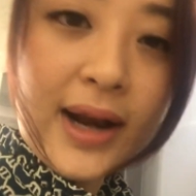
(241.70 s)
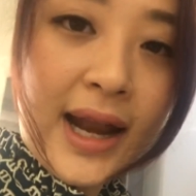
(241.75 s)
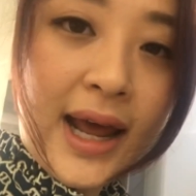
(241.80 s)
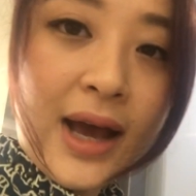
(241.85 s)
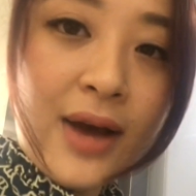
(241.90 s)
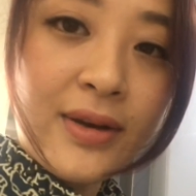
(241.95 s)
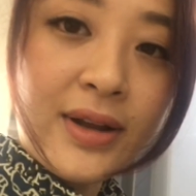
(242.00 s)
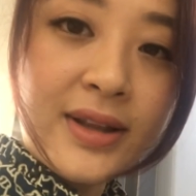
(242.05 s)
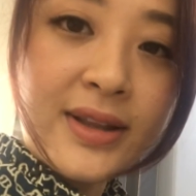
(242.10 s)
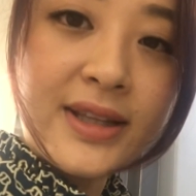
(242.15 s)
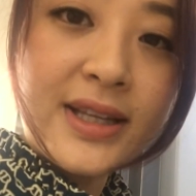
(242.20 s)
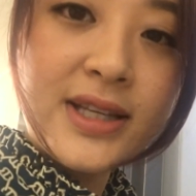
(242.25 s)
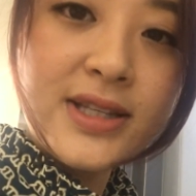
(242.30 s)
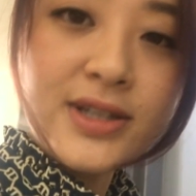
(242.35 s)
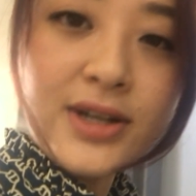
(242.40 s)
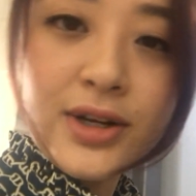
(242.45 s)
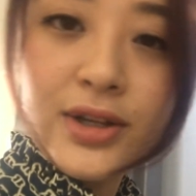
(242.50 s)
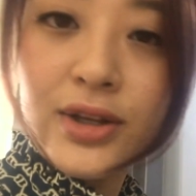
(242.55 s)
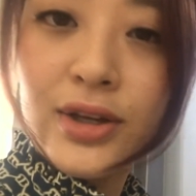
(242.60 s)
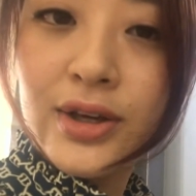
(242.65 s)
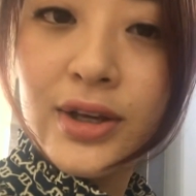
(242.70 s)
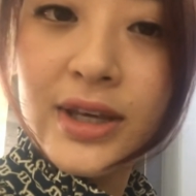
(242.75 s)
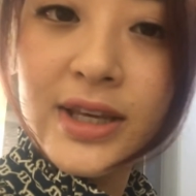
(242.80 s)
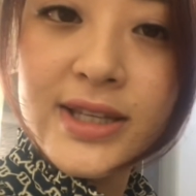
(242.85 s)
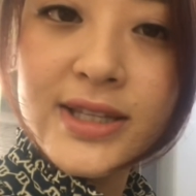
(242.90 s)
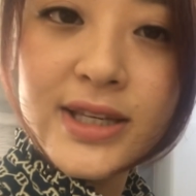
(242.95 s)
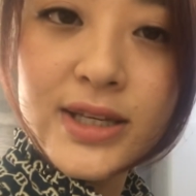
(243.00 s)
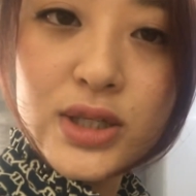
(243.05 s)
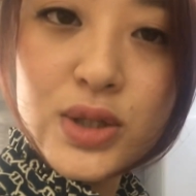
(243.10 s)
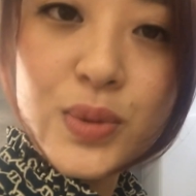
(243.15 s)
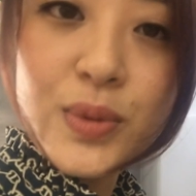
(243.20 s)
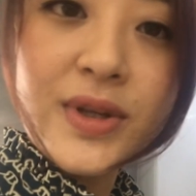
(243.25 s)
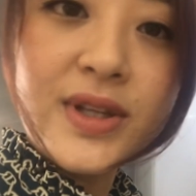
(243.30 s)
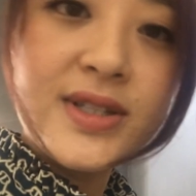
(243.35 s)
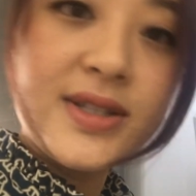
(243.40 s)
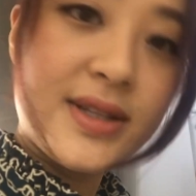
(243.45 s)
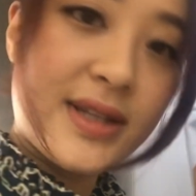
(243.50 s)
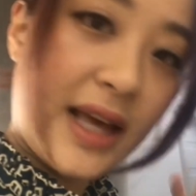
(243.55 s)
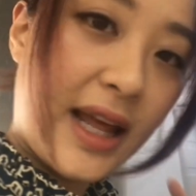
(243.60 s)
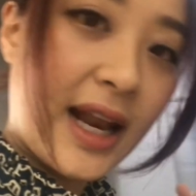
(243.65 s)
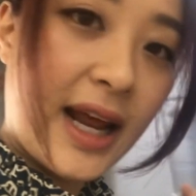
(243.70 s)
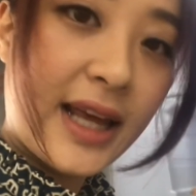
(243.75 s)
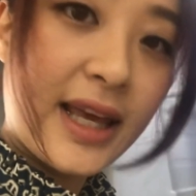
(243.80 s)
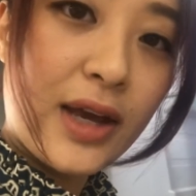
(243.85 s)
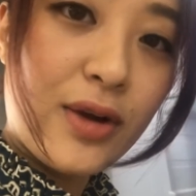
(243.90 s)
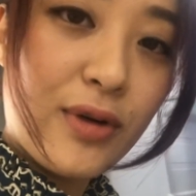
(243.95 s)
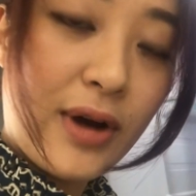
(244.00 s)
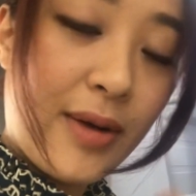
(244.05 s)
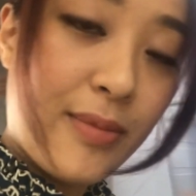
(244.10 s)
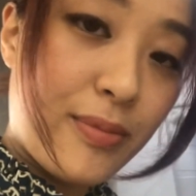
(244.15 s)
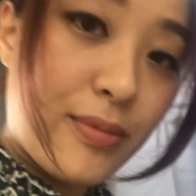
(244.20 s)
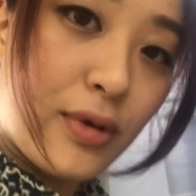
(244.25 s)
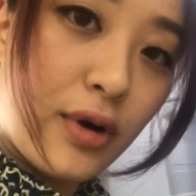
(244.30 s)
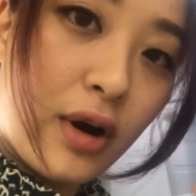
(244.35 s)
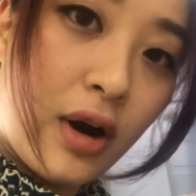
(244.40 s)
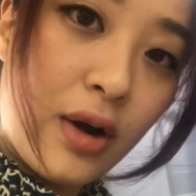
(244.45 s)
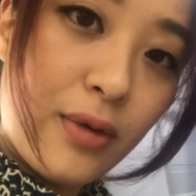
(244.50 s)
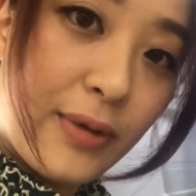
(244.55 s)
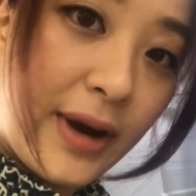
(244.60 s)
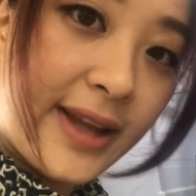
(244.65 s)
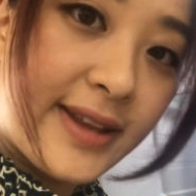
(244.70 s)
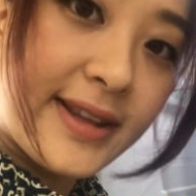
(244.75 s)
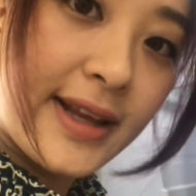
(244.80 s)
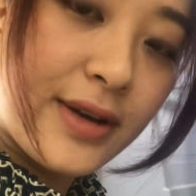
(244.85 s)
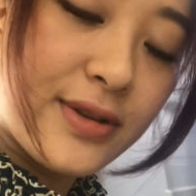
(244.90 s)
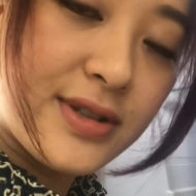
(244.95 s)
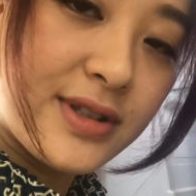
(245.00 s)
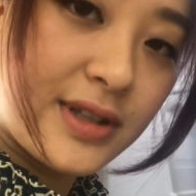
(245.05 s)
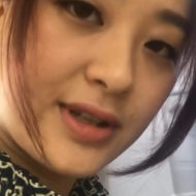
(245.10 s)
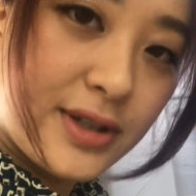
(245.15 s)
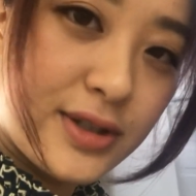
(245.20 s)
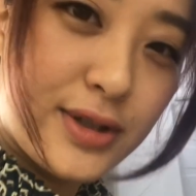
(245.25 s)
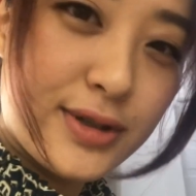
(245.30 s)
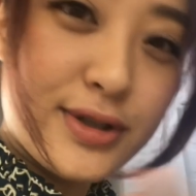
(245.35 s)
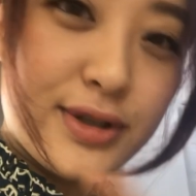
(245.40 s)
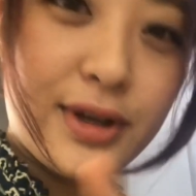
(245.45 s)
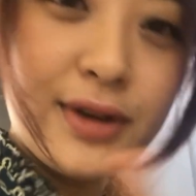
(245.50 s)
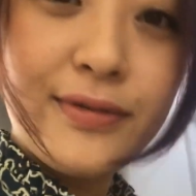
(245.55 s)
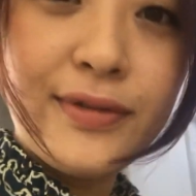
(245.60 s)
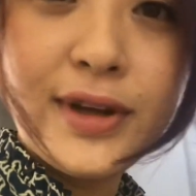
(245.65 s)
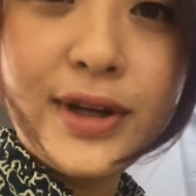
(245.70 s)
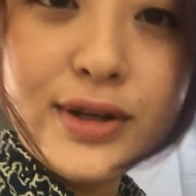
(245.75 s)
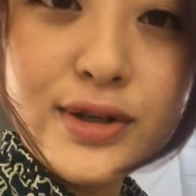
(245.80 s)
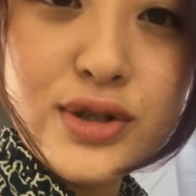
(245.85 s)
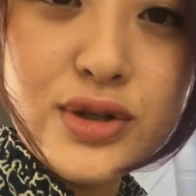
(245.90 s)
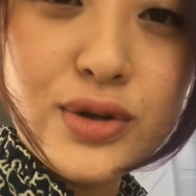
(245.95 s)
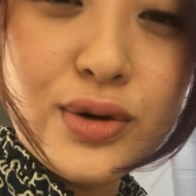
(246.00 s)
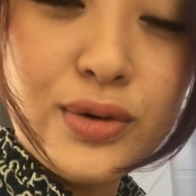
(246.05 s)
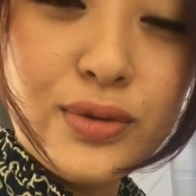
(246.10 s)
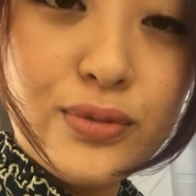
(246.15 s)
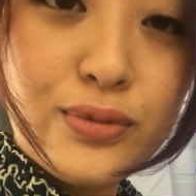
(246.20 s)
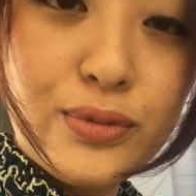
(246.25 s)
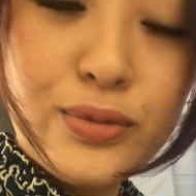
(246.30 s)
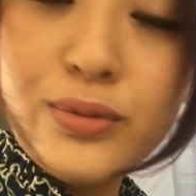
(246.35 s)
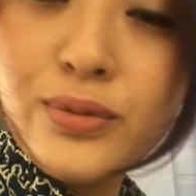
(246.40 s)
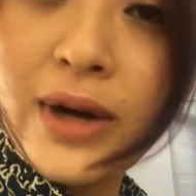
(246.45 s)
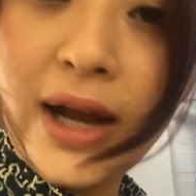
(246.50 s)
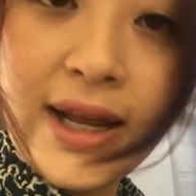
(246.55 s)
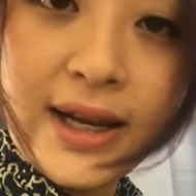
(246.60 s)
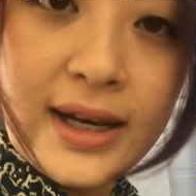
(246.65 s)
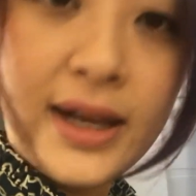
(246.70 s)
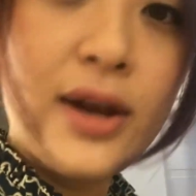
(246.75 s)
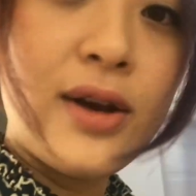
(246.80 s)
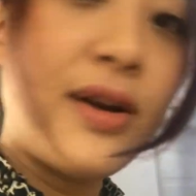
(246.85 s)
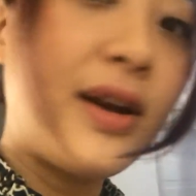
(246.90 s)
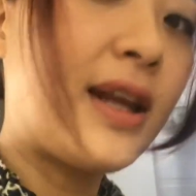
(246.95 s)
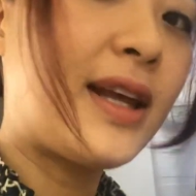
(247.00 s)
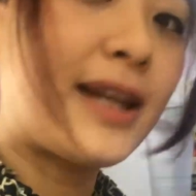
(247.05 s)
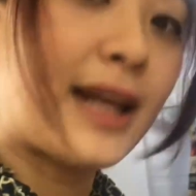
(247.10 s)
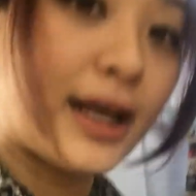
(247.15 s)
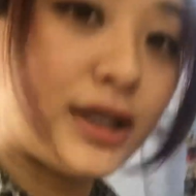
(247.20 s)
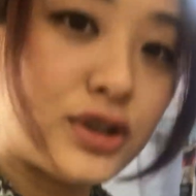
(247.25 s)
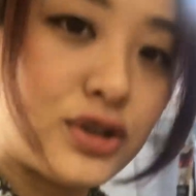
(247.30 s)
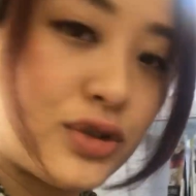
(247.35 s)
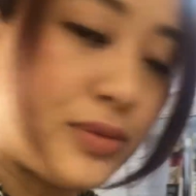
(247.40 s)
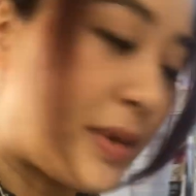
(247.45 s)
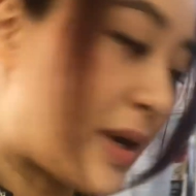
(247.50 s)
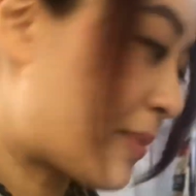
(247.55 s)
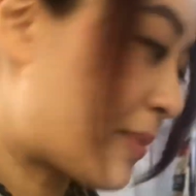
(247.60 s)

out, and these are the easiest ones that I can grab right downstairs. There's a convenience store like literally next to my